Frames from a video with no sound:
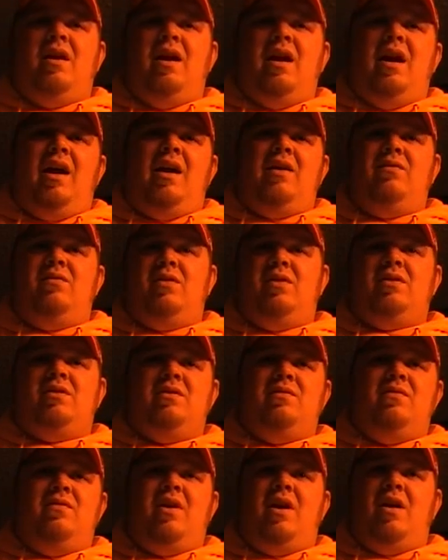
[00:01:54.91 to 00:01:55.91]
adverse
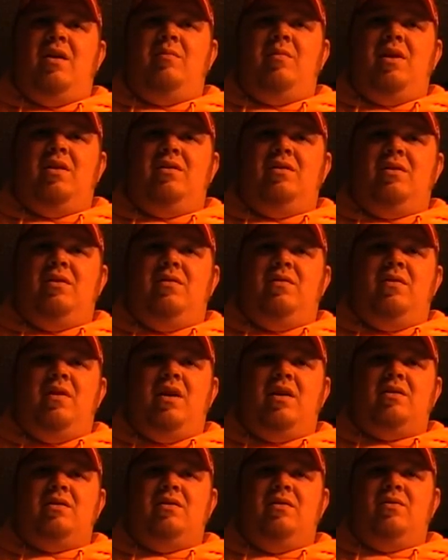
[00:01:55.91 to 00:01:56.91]
environmental
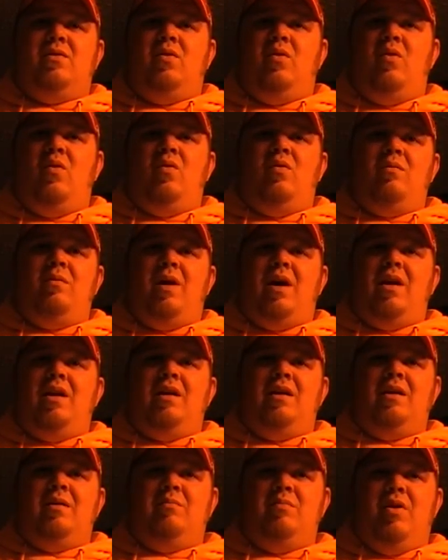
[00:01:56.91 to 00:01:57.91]
effects of coal
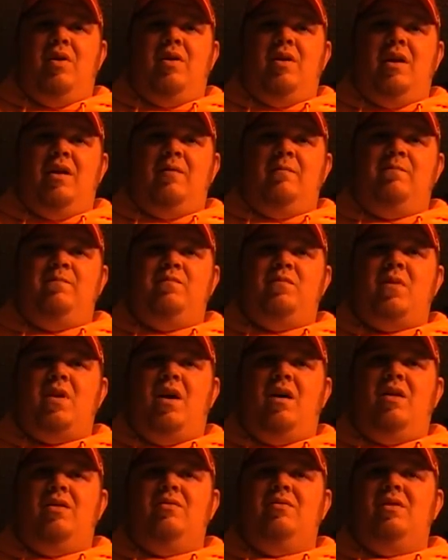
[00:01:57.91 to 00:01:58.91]
mining and burning.
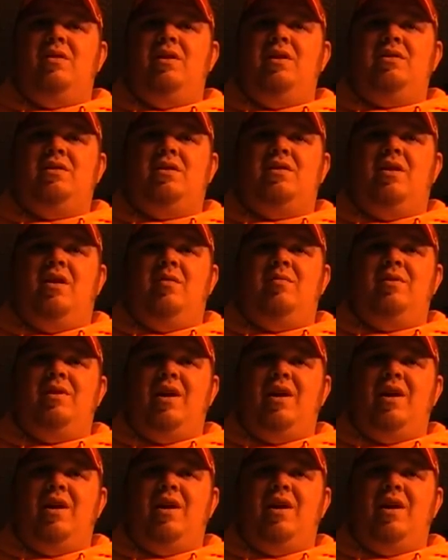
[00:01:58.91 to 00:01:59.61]
The release of carbon